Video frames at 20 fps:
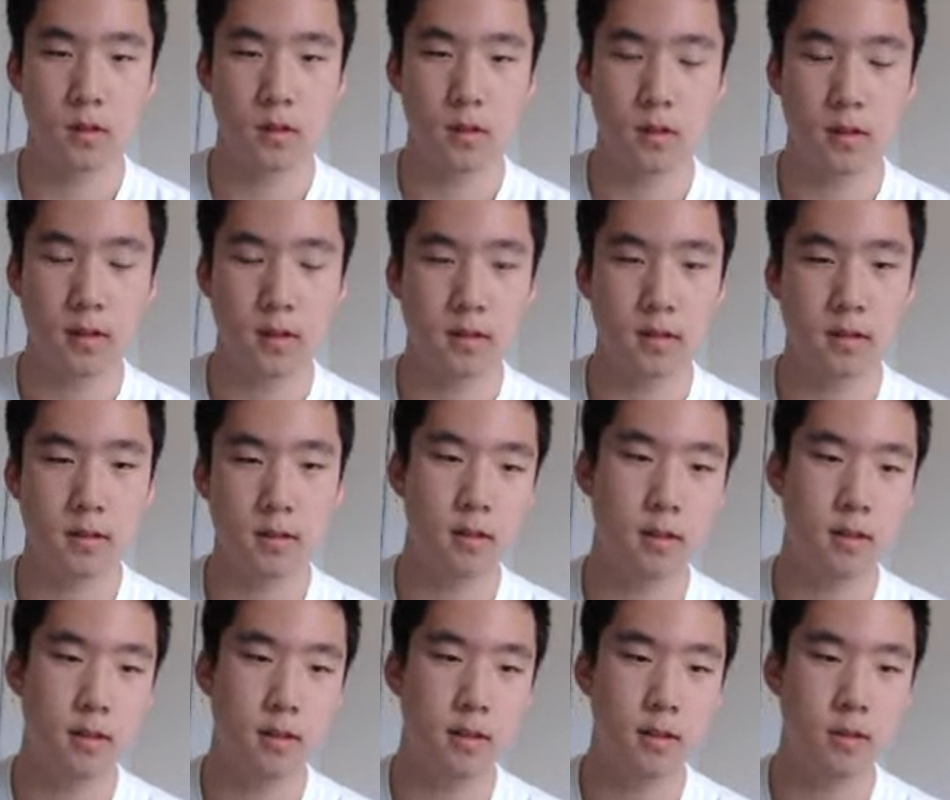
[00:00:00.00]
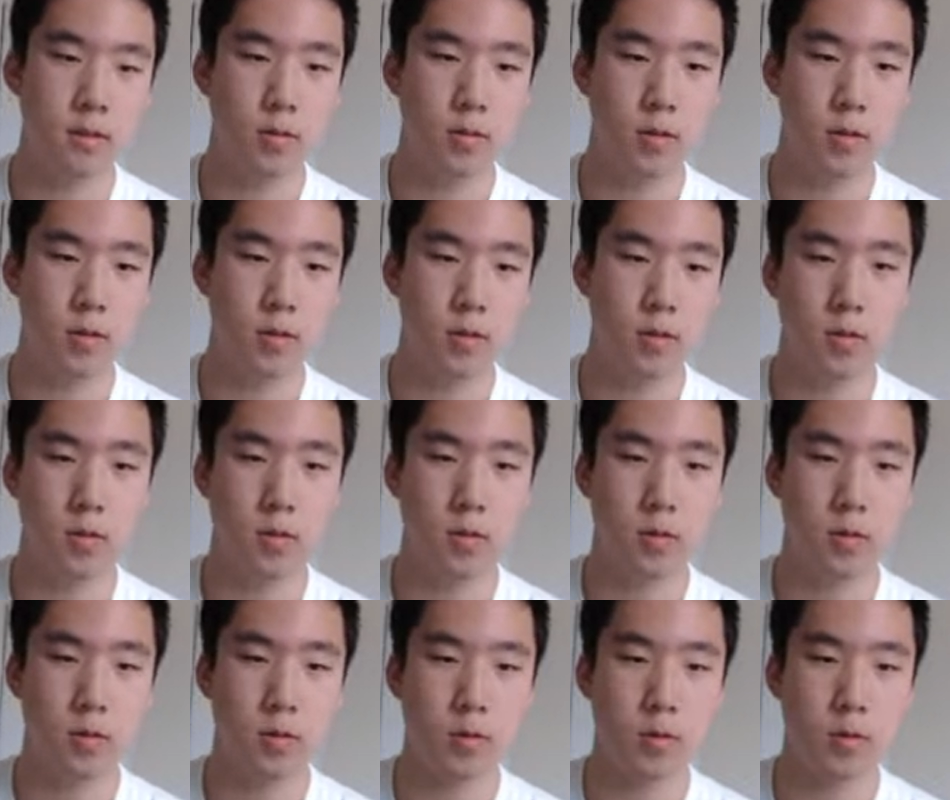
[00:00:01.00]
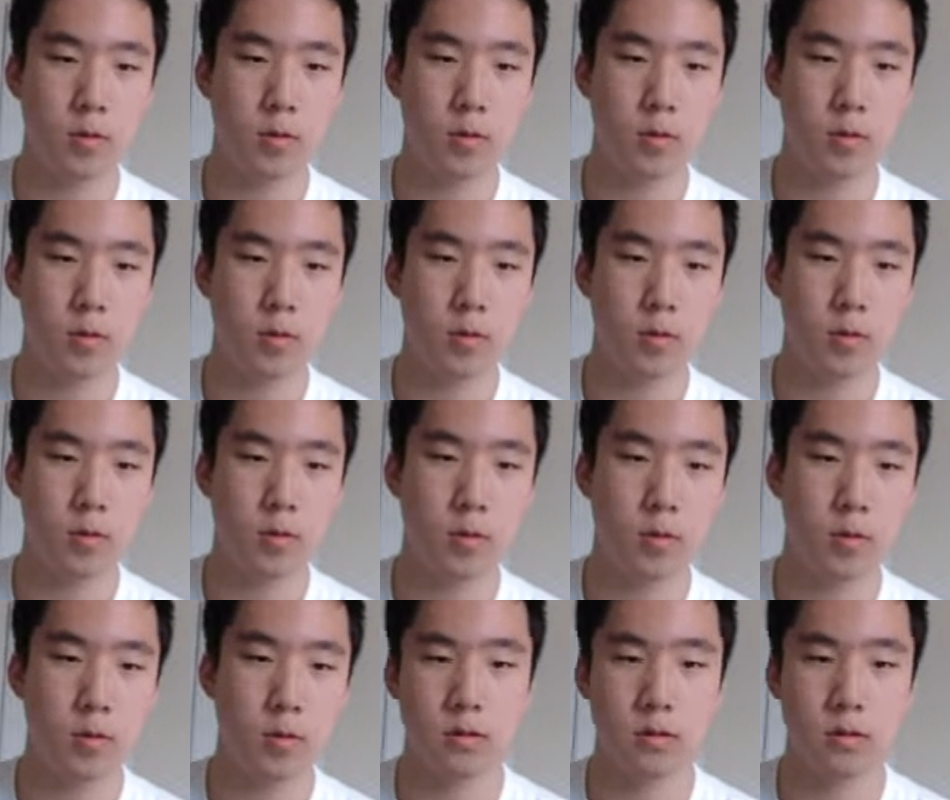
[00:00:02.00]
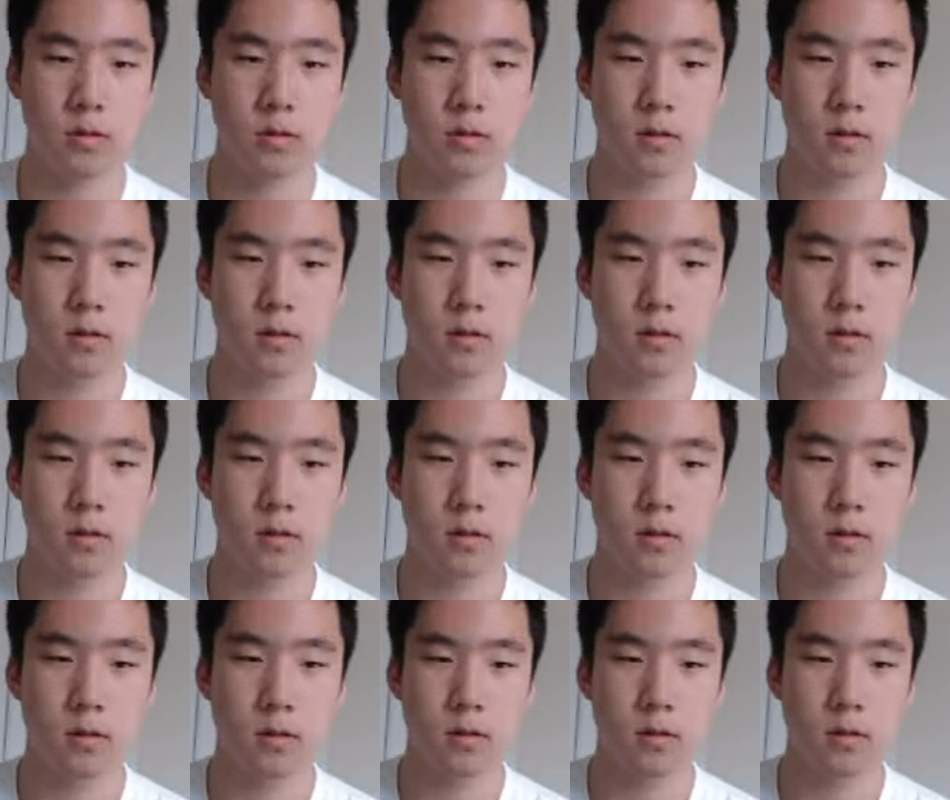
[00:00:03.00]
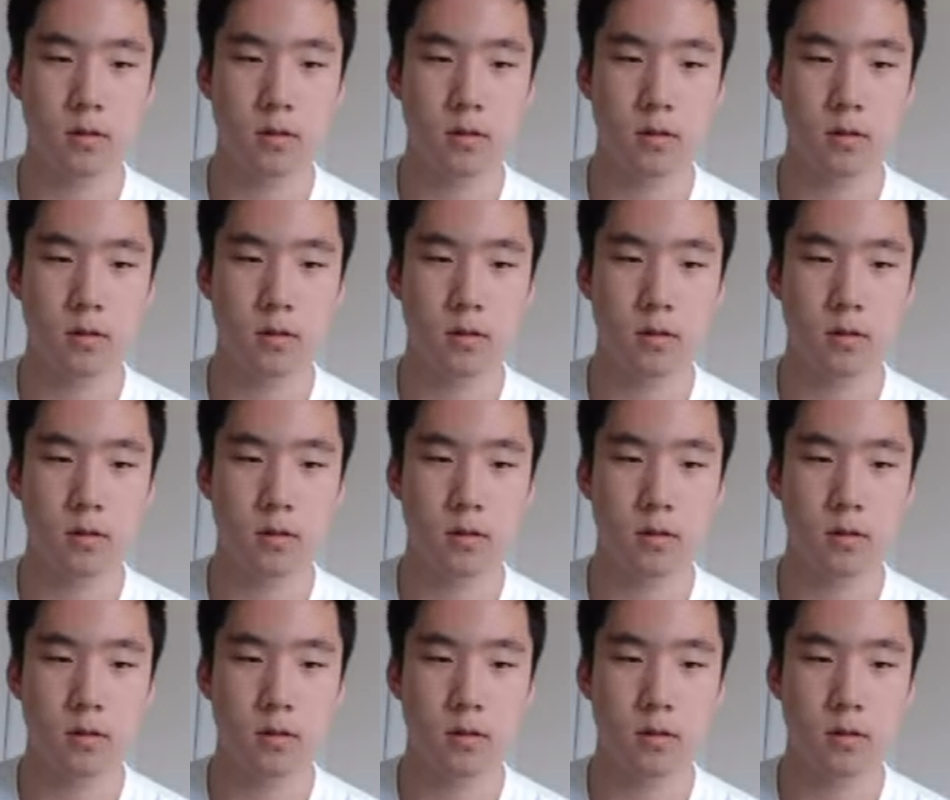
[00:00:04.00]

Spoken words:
so today what we're going to do is we're just going to